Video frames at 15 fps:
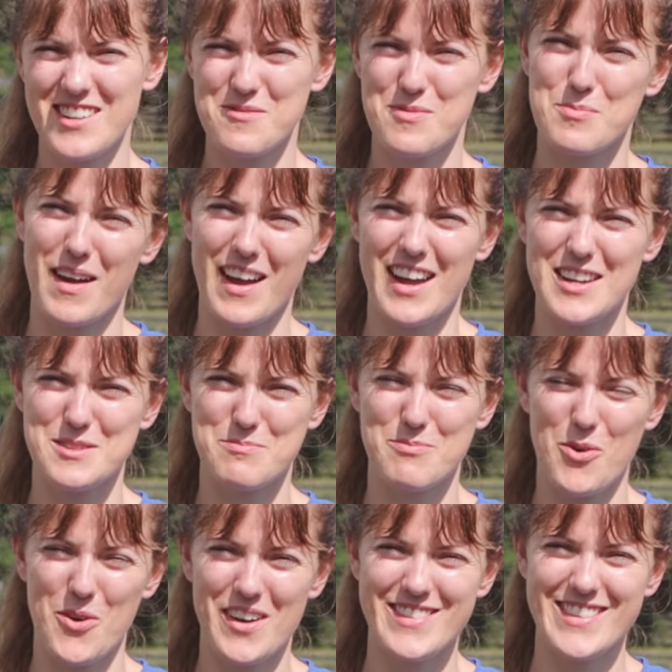And what that means
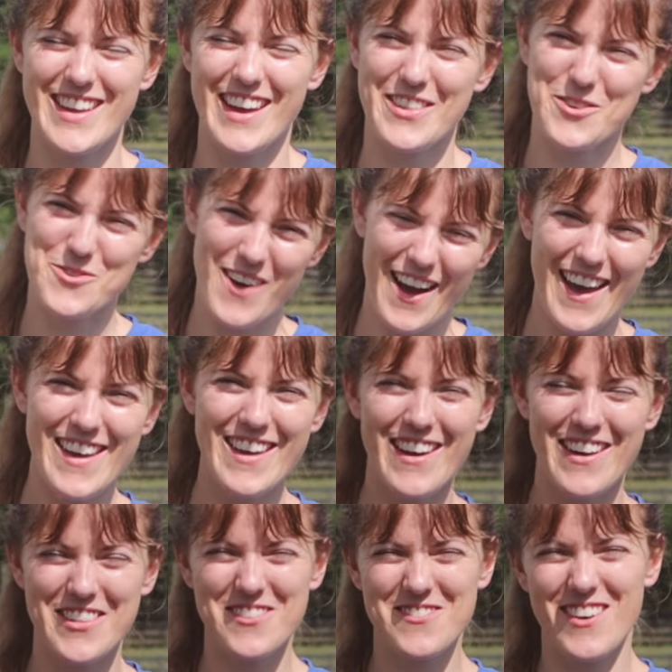is there would be a whole
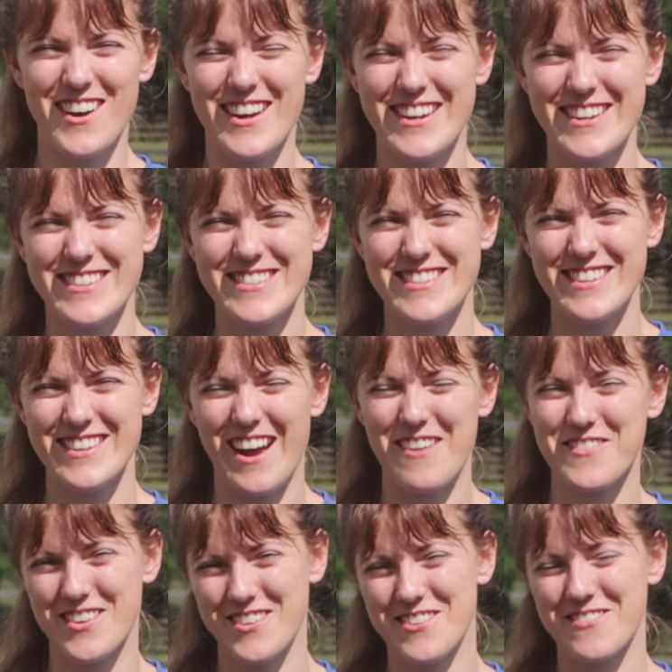lot of sunlight just
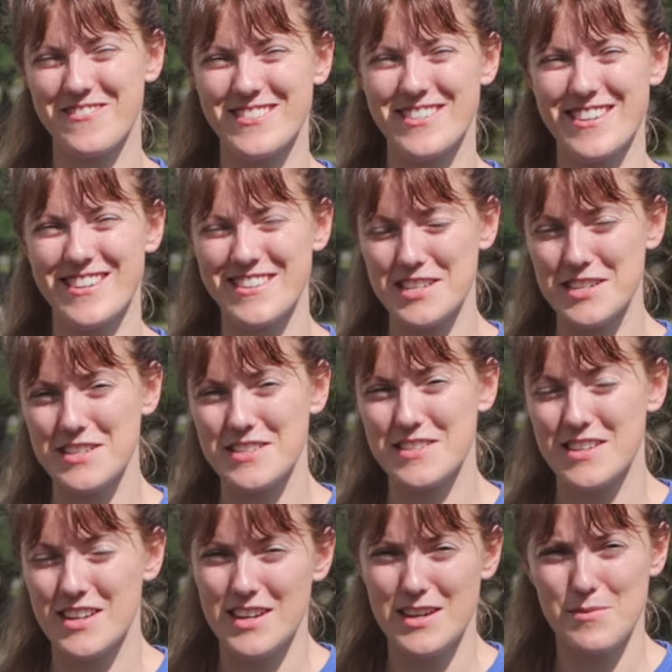hitting them directly
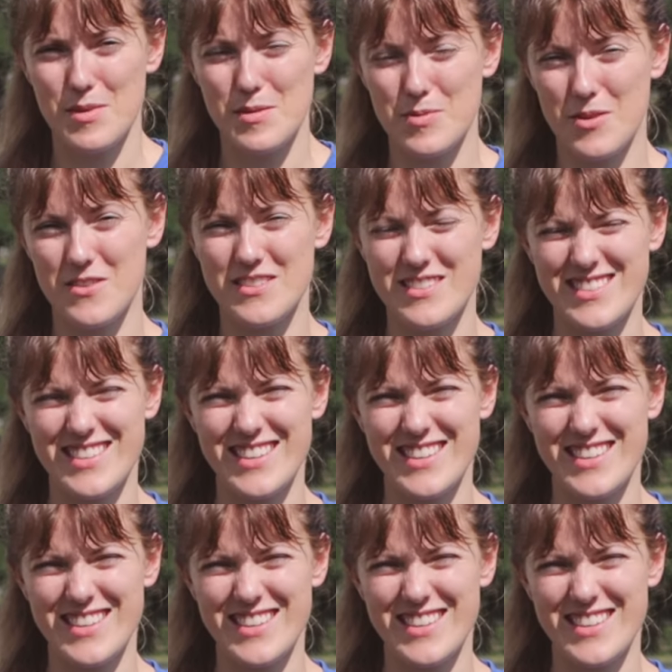from the front.